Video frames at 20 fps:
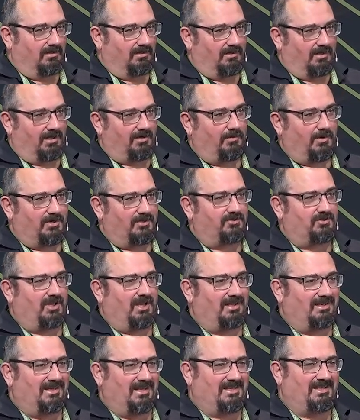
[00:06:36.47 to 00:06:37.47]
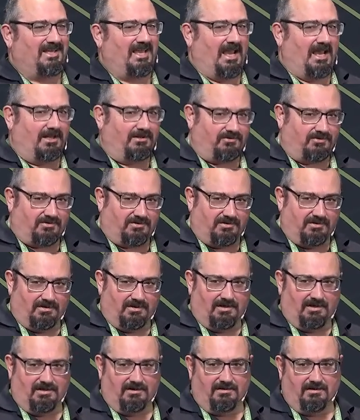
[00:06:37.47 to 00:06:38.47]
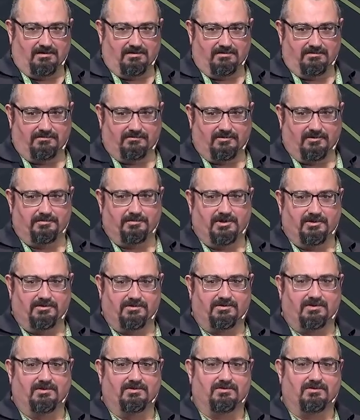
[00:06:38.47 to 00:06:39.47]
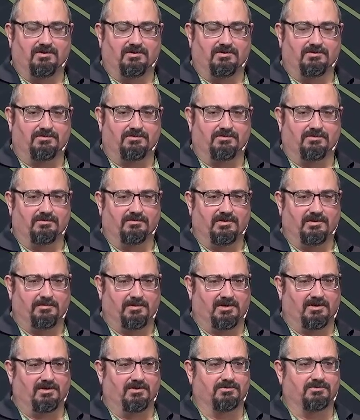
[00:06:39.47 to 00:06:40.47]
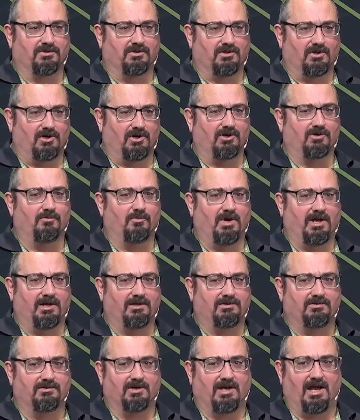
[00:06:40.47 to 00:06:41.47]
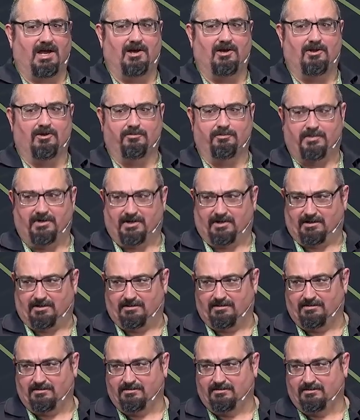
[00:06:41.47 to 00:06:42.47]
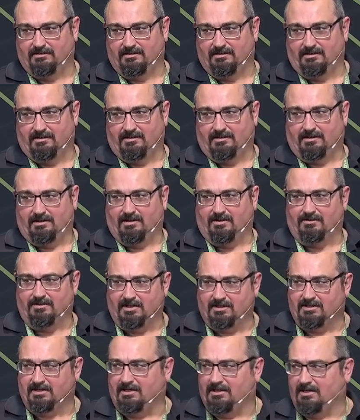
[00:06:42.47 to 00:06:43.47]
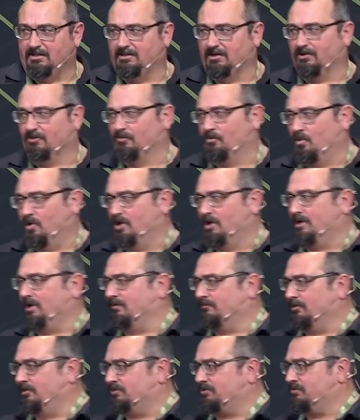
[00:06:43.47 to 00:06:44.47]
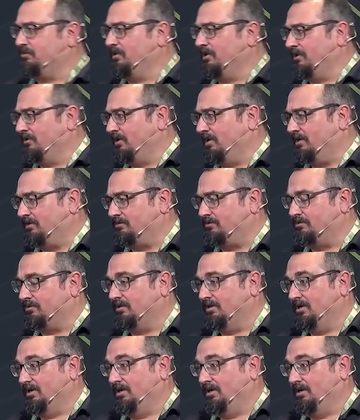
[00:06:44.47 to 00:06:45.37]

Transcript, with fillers: I don't want to say it negates the need for a post install survey, but it goes a long way to helping. You don't need to get in there and walk every square inch.